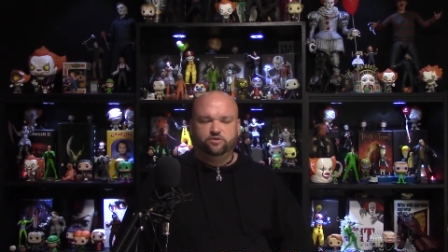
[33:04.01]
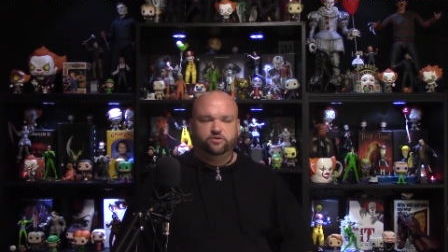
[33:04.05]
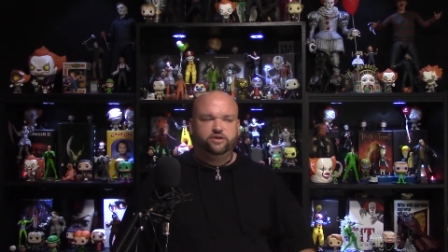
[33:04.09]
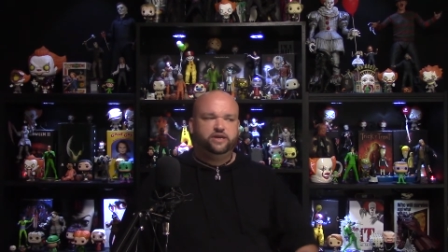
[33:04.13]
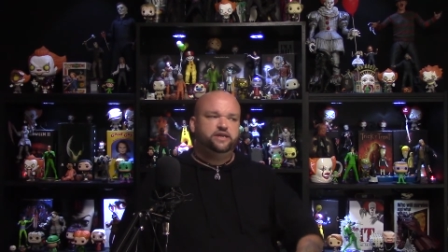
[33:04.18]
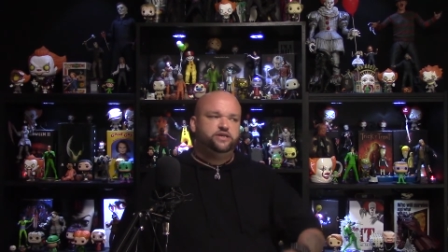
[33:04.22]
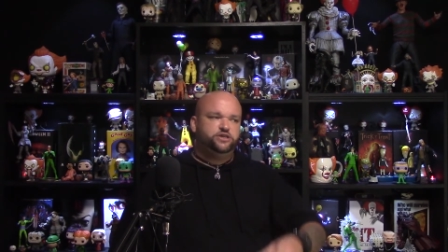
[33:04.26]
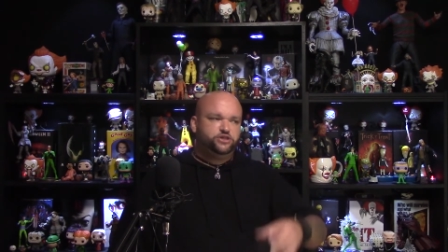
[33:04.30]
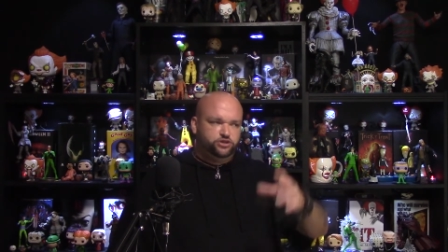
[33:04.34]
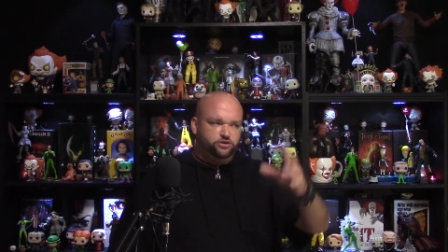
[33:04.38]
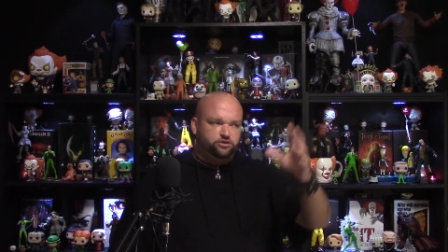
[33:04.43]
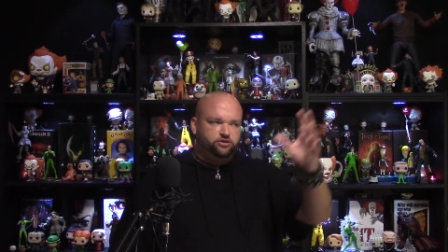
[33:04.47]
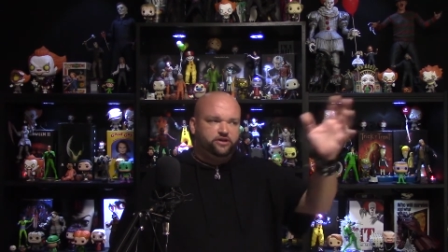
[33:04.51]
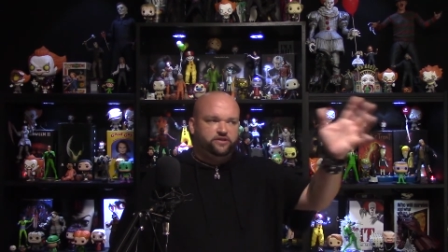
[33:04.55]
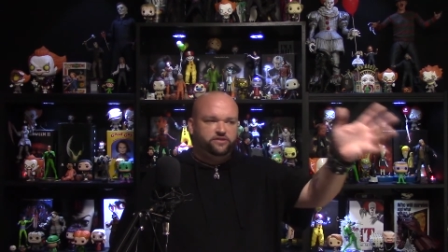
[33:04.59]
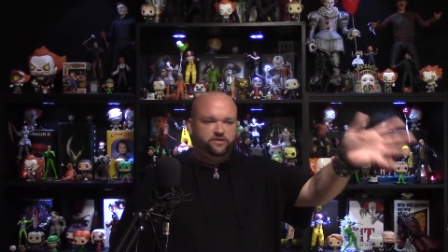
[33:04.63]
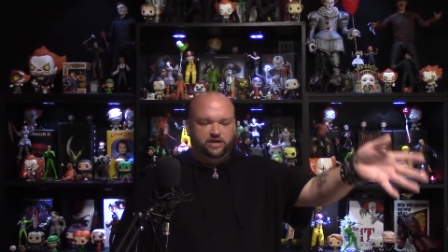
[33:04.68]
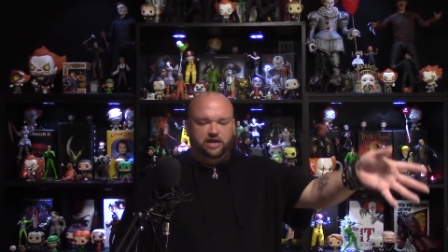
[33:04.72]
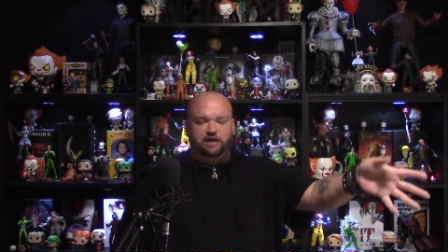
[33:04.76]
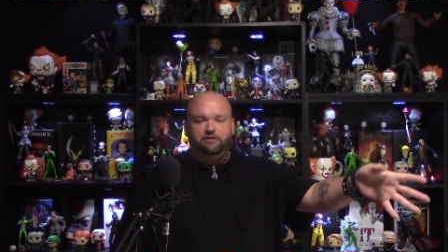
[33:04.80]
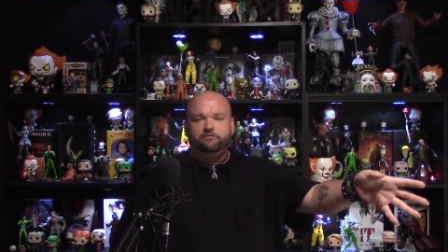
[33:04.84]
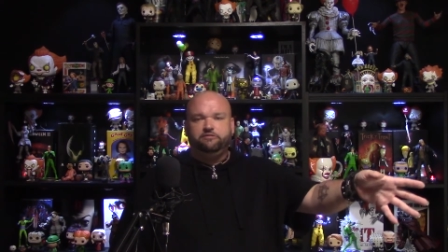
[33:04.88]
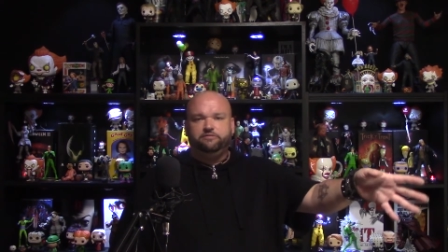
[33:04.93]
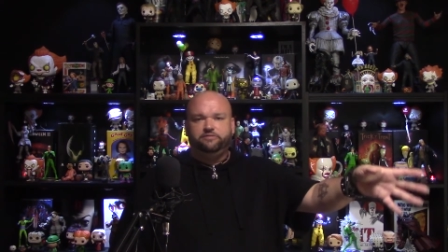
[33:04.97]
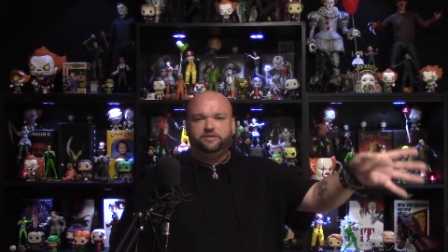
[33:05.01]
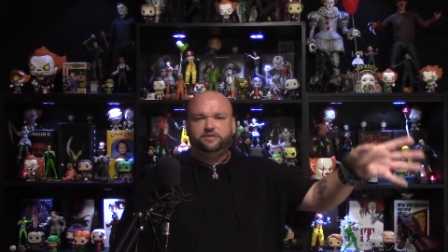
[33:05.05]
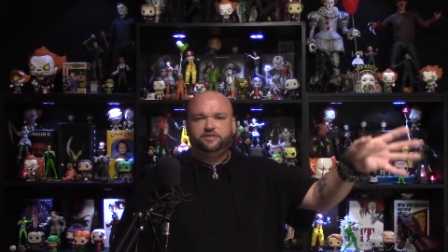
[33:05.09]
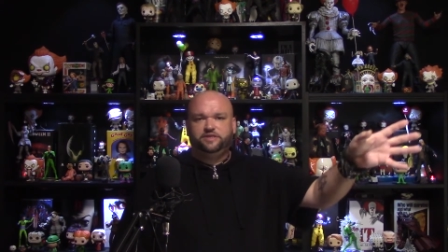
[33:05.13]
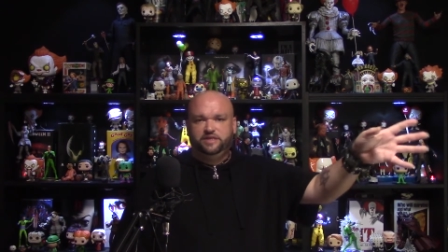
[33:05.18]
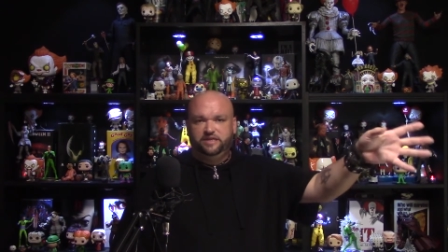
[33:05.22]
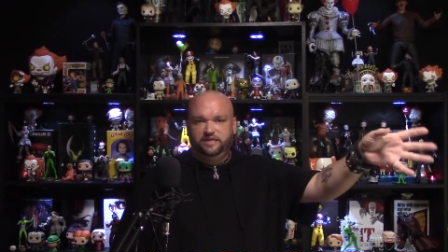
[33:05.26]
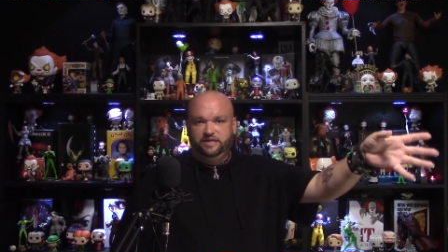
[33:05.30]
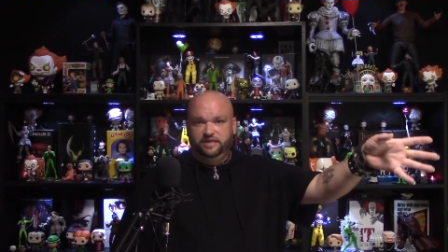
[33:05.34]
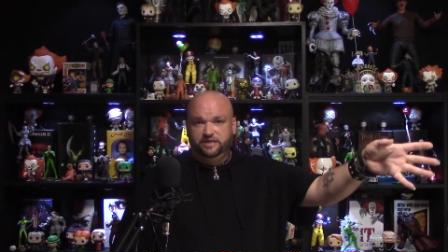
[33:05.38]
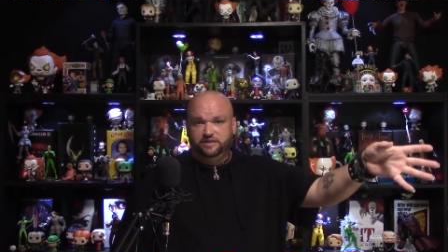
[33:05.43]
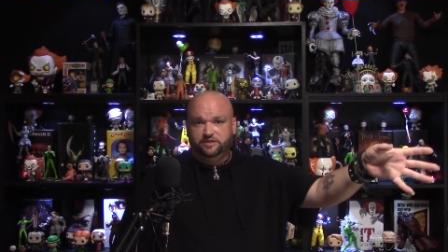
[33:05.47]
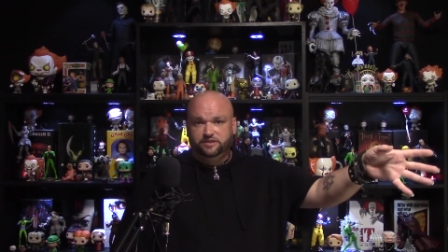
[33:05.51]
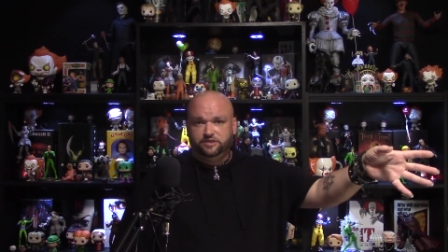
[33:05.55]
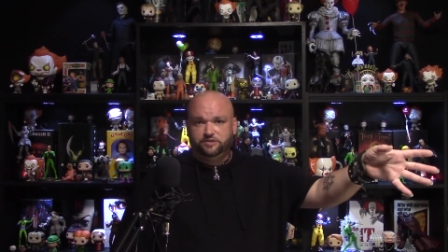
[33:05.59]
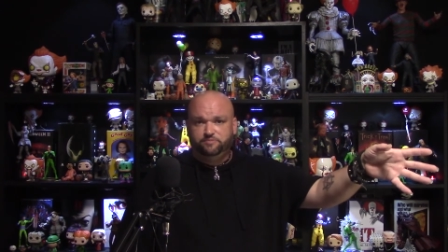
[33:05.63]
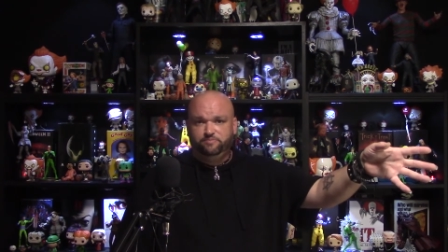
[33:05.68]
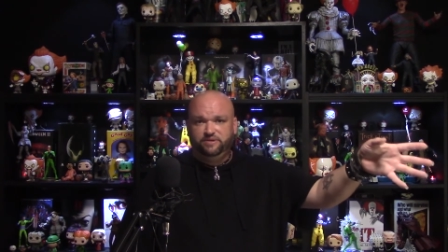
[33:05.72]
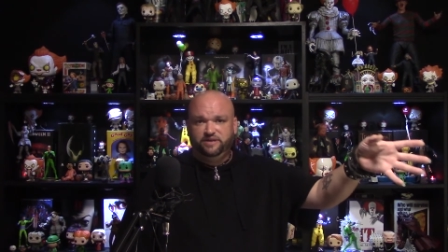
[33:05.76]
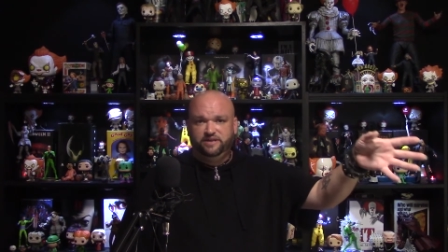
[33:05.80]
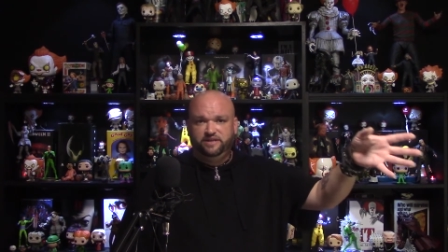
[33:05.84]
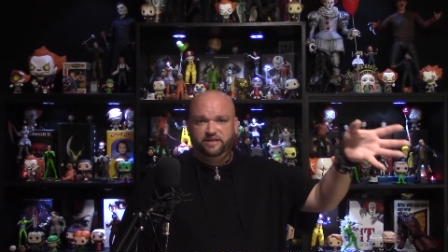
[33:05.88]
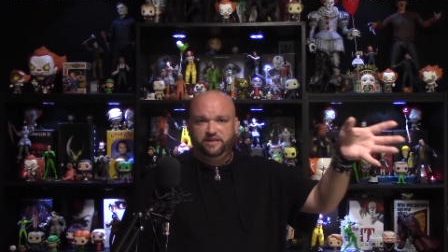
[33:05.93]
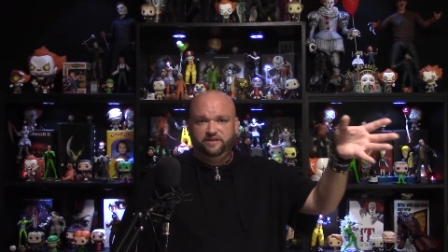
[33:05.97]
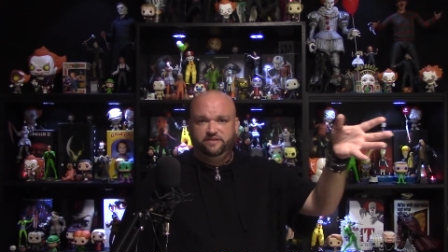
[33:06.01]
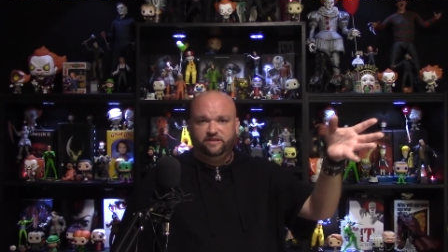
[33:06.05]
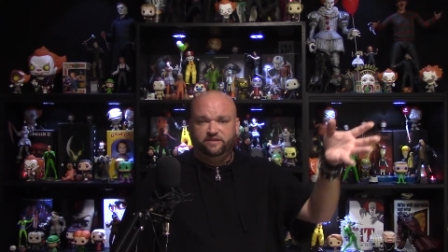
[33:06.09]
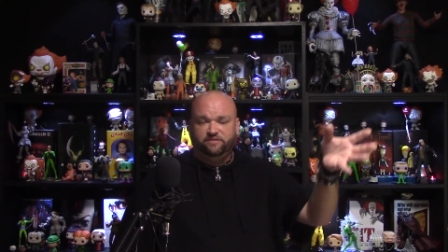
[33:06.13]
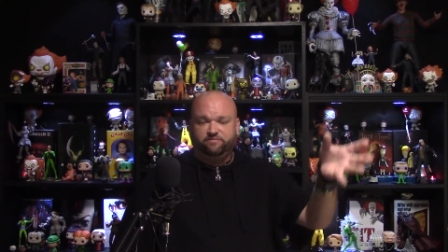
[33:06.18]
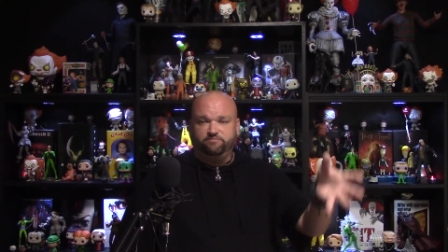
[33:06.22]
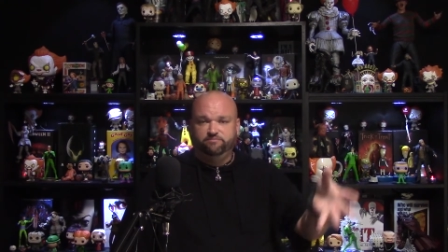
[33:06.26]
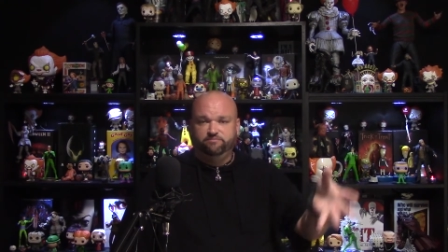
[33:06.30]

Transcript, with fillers: okay, sure, in the comic books he is, but in the